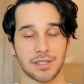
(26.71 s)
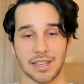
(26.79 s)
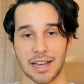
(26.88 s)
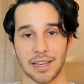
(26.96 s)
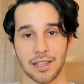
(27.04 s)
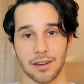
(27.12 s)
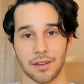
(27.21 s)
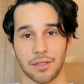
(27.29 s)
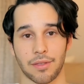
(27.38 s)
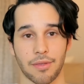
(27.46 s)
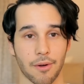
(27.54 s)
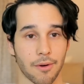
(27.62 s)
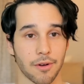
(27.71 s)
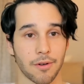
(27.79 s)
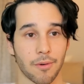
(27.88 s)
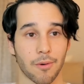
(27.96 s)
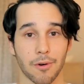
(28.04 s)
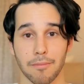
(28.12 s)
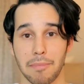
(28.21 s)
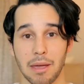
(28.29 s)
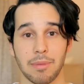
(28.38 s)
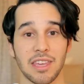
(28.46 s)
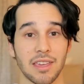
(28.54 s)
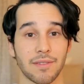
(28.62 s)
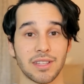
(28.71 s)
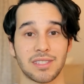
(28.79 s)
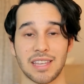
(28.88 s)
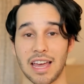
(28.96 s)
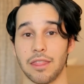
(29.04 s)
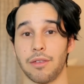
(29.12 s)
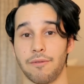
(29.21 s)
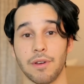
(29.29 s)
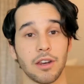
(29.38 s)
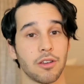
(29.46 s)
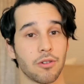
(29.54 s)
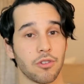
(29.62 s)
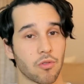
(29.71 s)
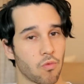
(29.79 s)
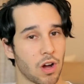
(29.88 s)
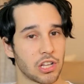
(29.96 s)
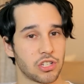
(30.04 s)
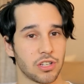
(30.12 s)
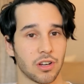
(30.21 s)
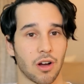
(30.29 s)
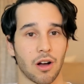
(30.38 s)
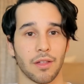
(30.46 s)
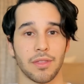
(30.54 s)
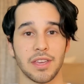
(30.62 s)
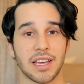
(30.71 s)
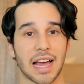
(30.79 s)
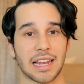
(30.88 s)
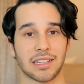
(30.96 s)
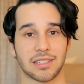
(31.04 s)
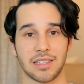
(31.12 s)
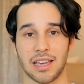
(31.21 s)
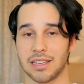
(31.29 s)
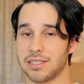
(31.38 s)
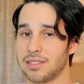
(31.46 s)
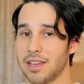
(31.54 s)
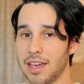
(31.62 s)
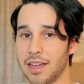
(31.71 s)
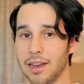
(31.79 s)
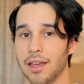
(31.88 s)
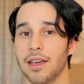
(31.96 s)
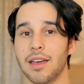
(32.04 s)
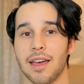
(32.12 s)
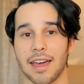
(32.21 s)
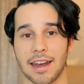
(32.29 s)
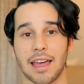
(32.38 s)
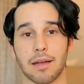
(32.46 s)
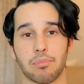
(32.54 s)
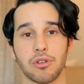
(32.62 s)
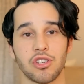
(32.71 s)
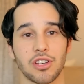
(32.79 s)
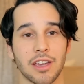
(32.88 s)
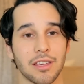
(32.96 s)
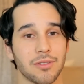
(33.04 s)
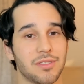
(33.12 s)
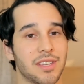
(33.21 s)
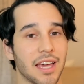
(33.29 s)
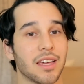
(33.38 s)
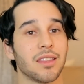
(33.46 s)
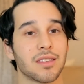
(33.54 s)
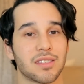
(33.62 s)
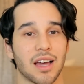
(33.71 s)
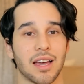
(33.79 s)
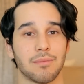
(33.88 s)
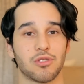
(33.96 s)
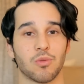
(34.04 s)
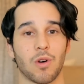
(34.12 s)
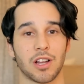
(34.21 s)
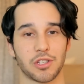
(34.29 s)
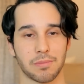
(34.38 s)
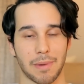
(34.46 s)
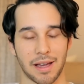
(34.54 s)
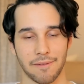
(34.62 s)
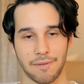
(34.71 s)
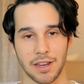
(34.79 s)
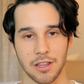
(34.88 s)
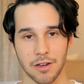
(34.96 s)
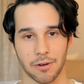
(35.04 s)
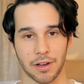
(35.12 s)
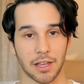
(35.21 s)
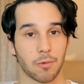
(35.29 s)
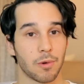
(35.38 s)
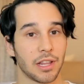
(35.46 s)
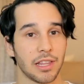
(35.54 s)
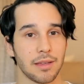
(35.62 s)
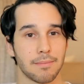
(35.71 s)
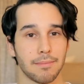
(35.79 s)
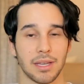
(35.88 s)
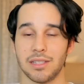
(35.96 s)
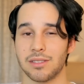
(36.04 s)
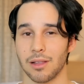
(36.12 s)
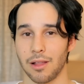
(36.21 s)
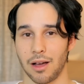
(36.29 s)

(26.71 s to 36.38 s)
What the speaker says: second, third, or maybe even 10th video you're watching on the Galaxy S10, and I appreciate you taking the time to watch my video. It really means a